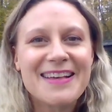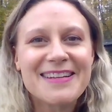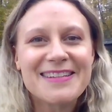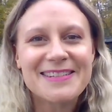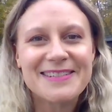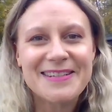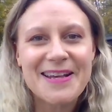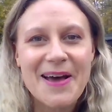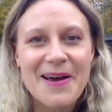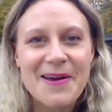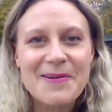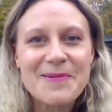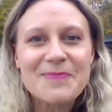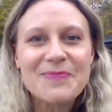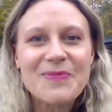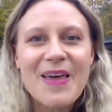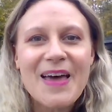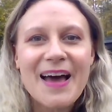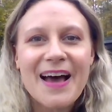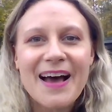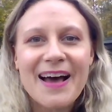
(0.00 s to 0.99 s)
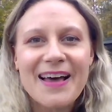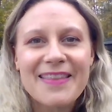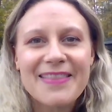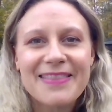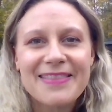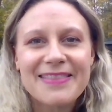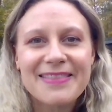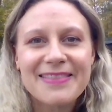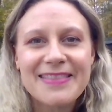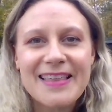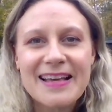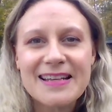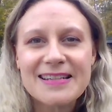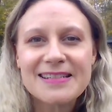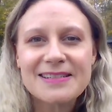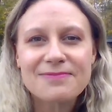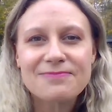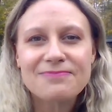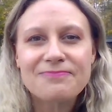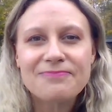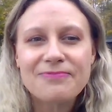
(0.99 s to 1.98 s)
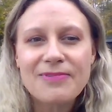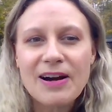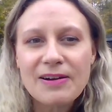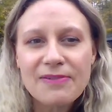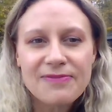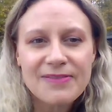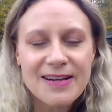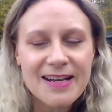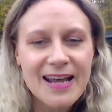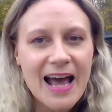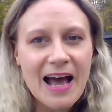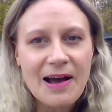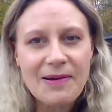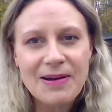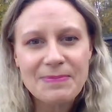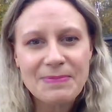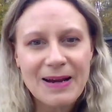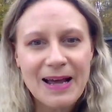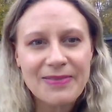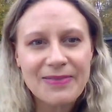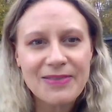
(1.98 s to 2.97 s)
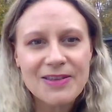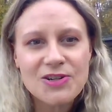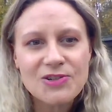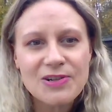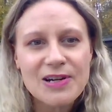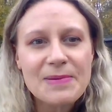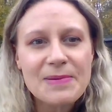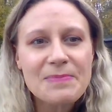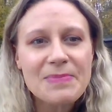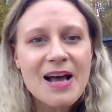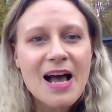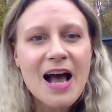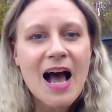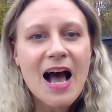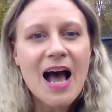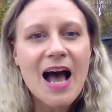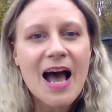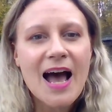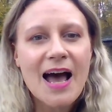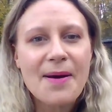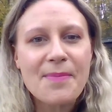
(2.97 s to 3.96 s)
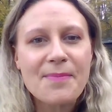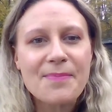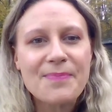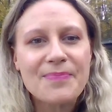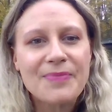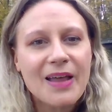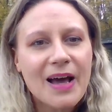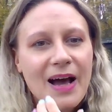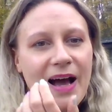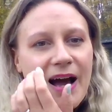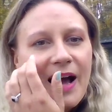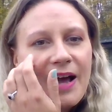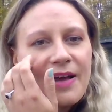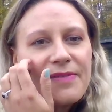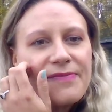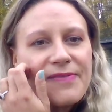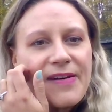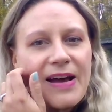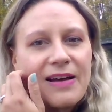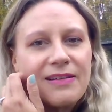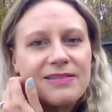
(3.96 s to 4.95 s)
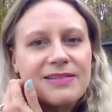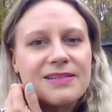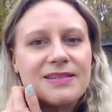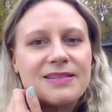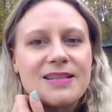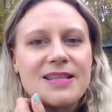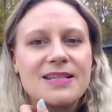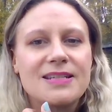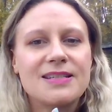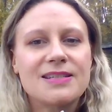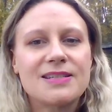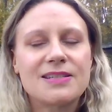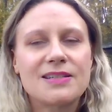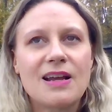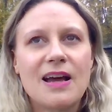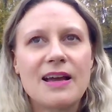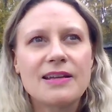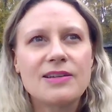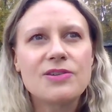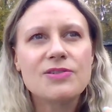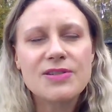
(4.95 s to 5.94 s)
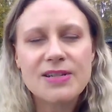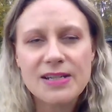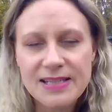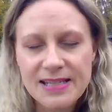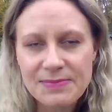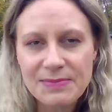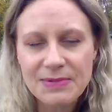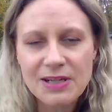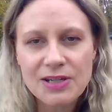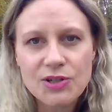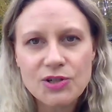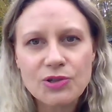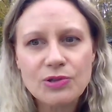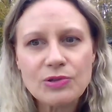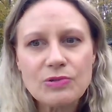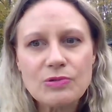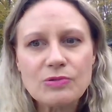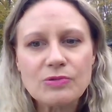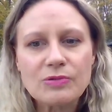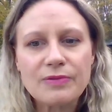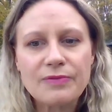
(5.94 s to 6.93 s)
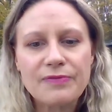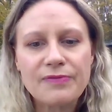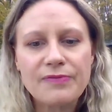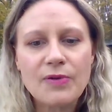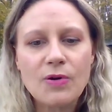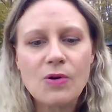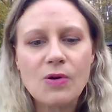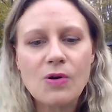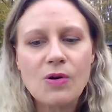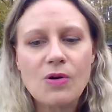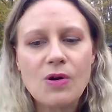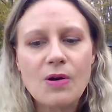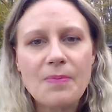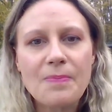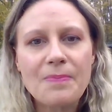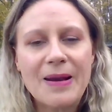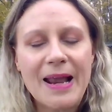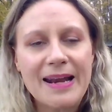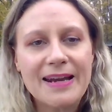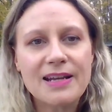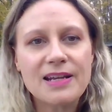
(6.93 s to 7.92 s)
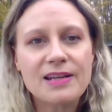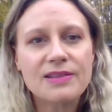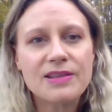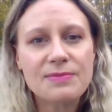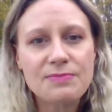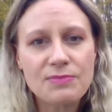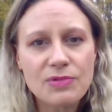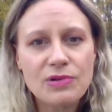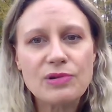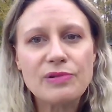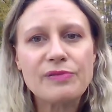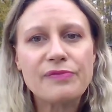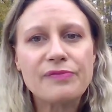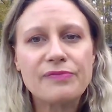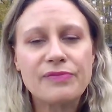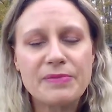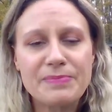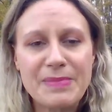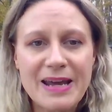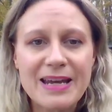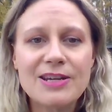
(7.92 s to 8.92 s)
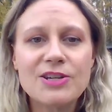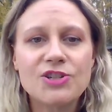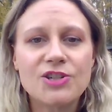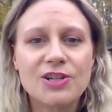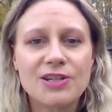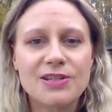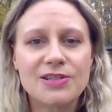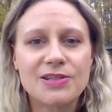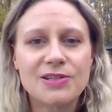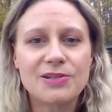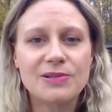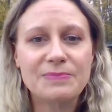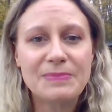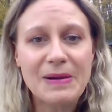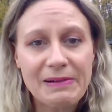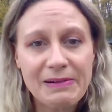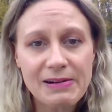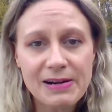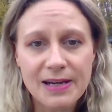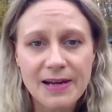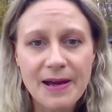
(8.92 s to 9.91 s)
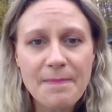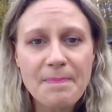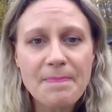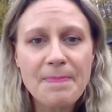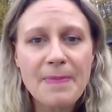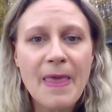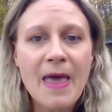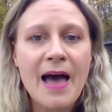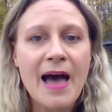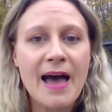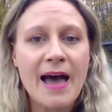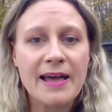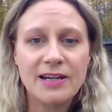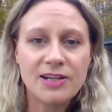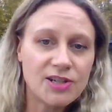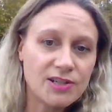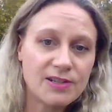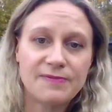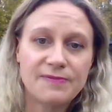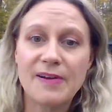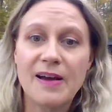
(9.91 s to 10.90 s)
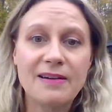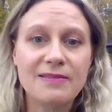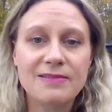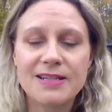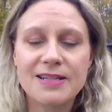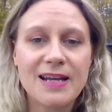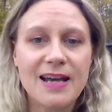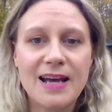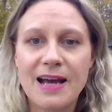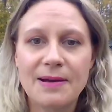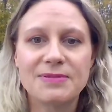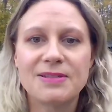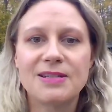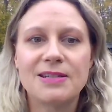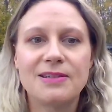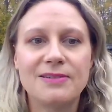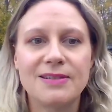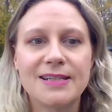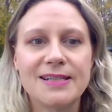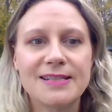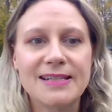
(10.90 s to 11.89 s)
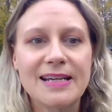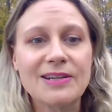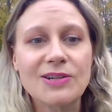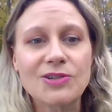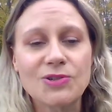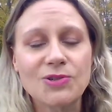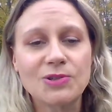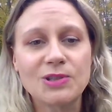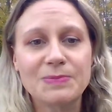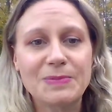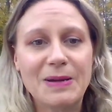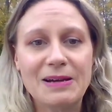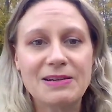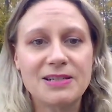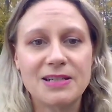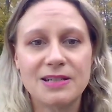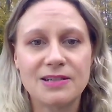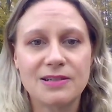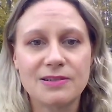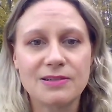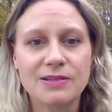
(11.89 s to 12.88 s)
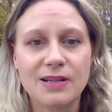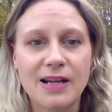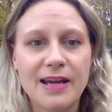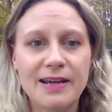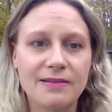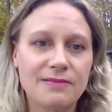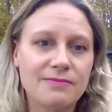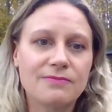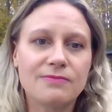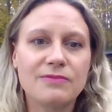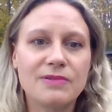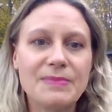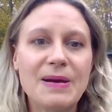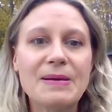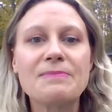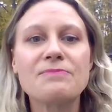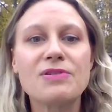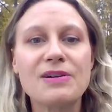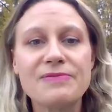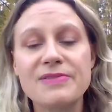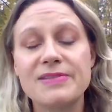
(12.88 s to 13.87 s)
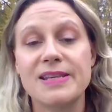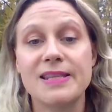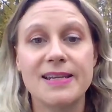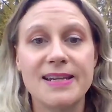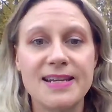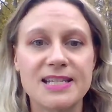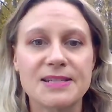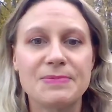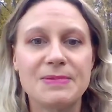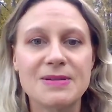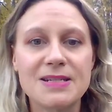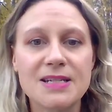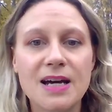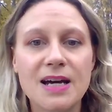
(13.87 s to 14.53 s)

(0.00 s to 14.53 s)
So that's roughly how I planned the trip. I used a similar tool for planning the move from Asia to America, and I just found it absolutely essential to be able to remember everything that needs to be